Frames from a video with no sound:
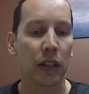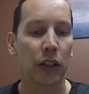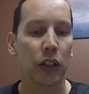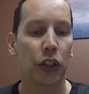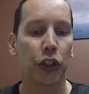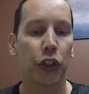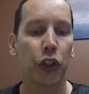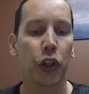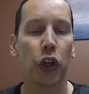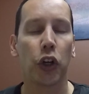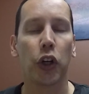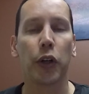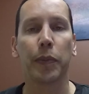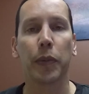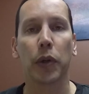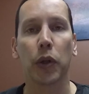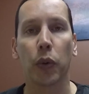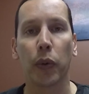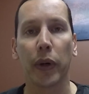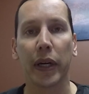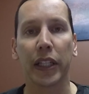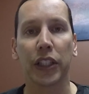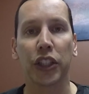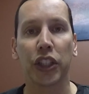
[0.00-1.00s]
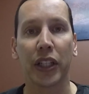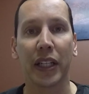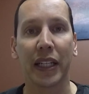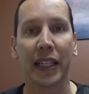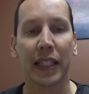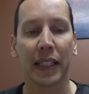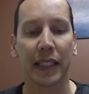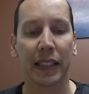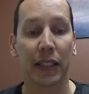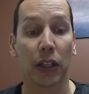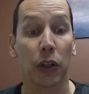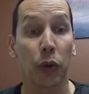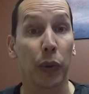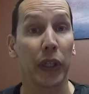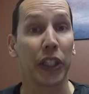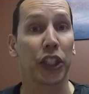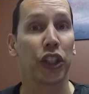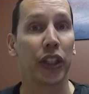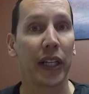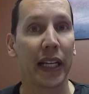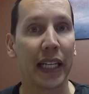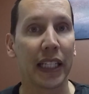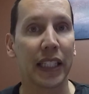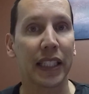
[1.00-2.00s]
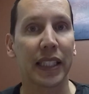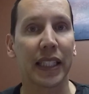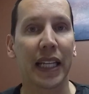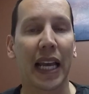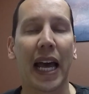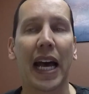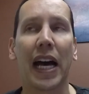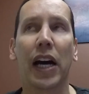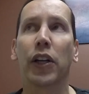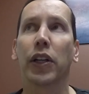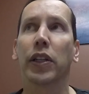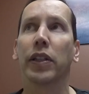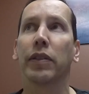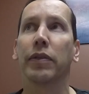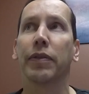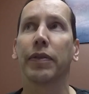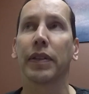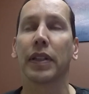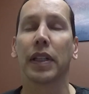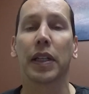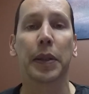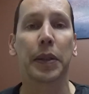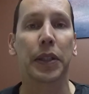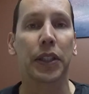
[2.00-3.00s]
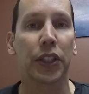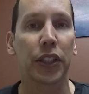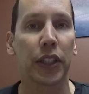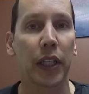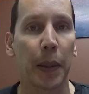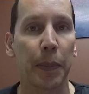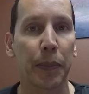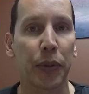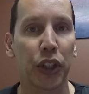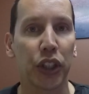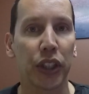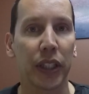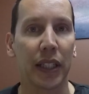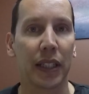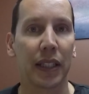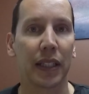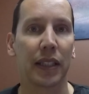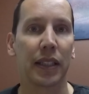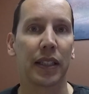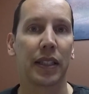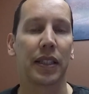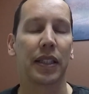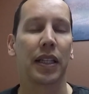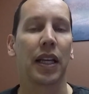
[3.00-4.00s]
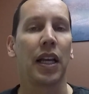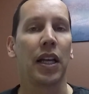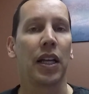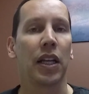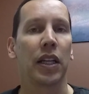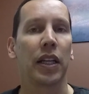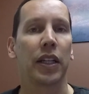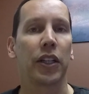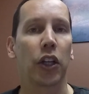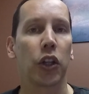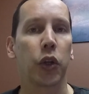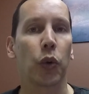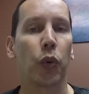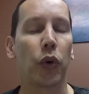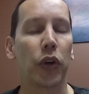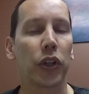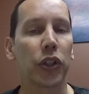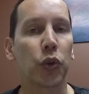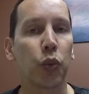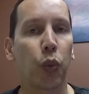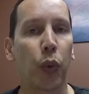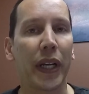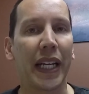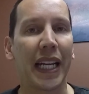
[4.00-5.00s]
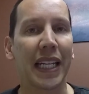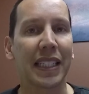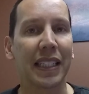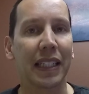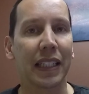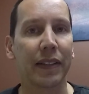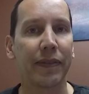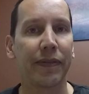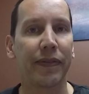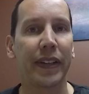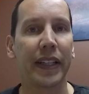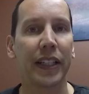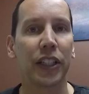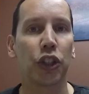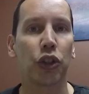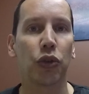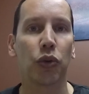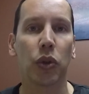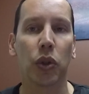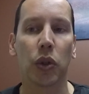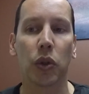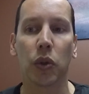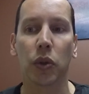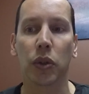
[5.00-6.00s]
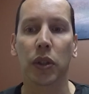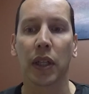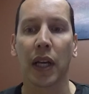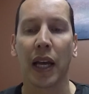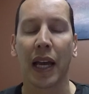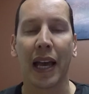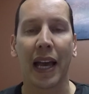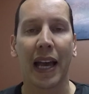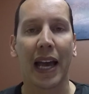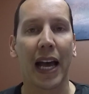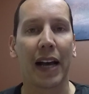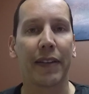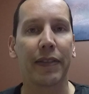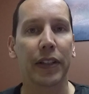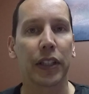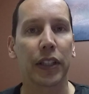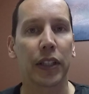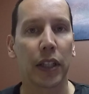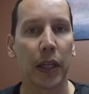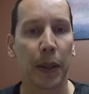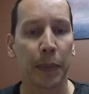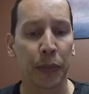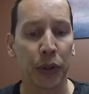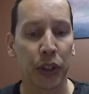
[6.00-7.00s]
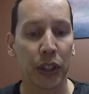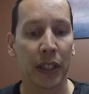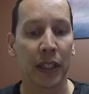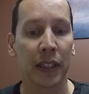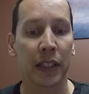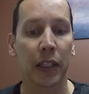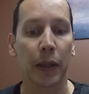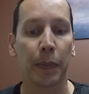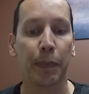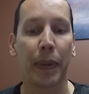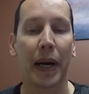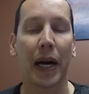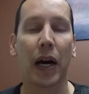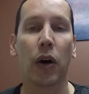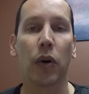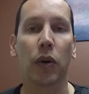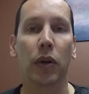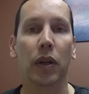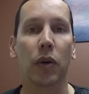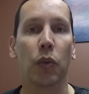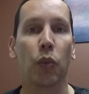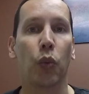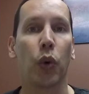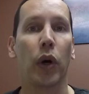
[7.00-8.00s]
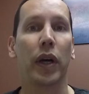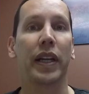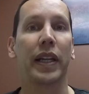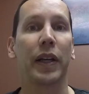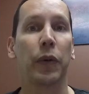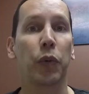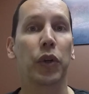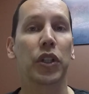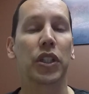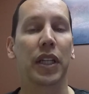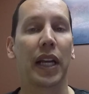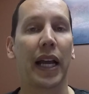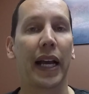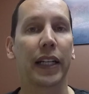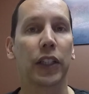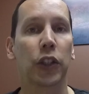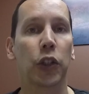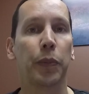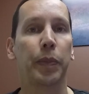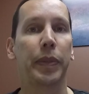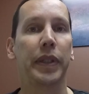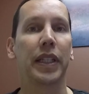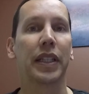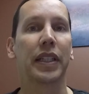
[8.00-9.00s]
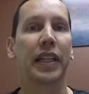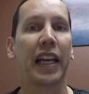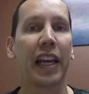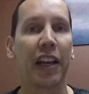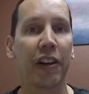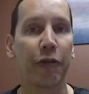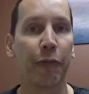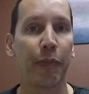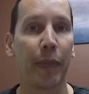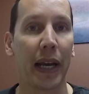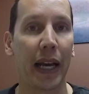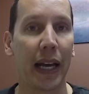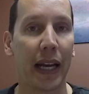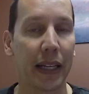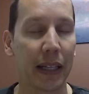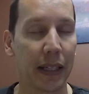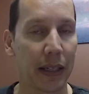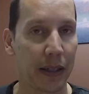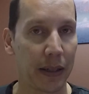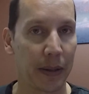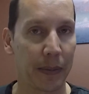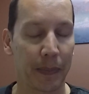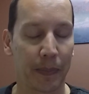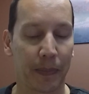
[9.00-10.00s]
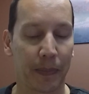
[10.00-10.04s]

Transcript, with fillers: The term origina originates out of assumptions in other words, we as individuals have assumptions about what it was like to be a caveman,